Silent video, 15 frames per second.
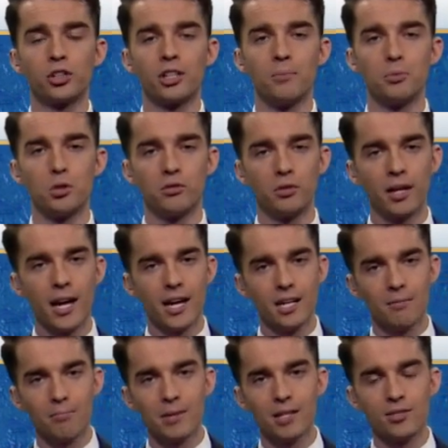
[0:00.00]
comes overhead
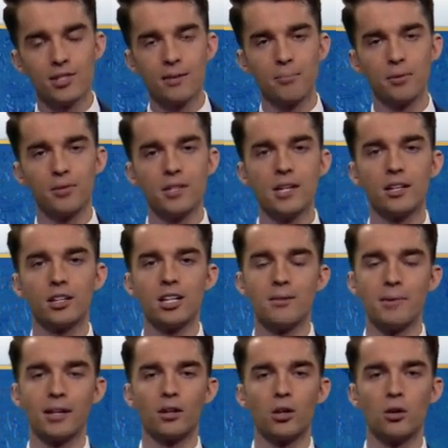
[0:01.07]
and meets up with the
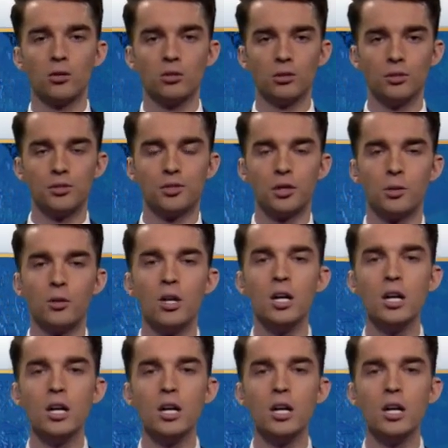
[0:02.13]
incoming cold. So